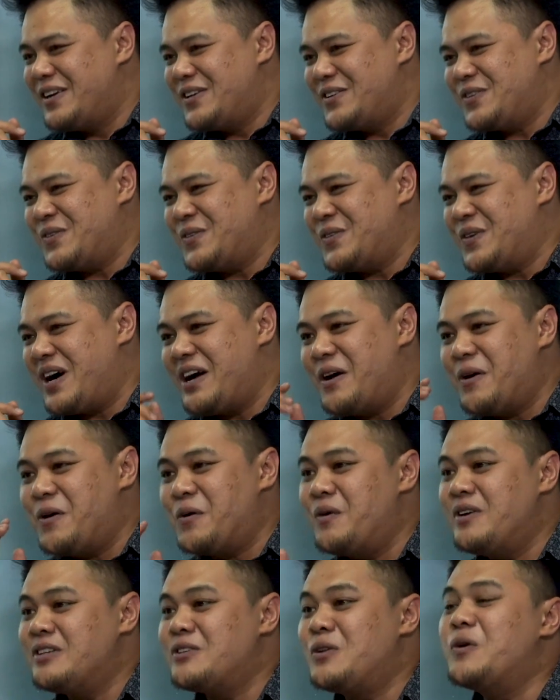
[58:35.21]
So I
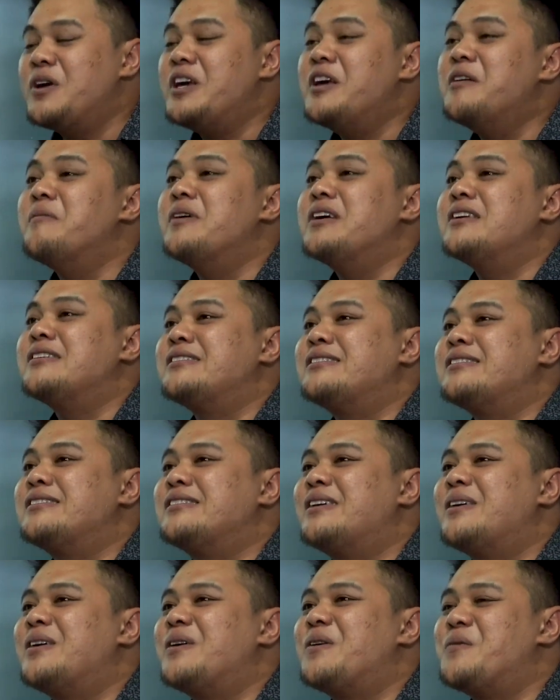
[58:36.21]
always look him
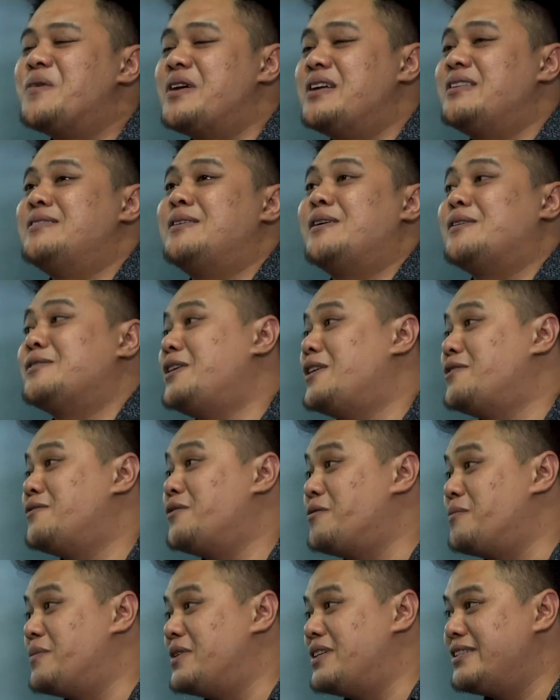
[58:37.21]
as one
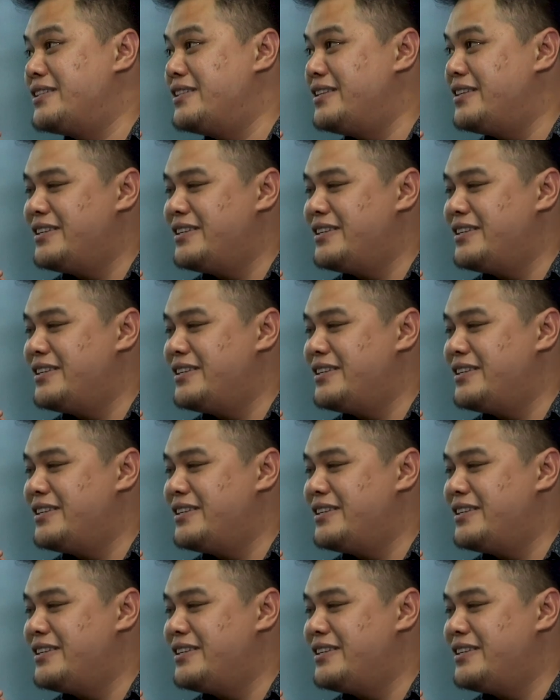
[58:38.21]
successful person.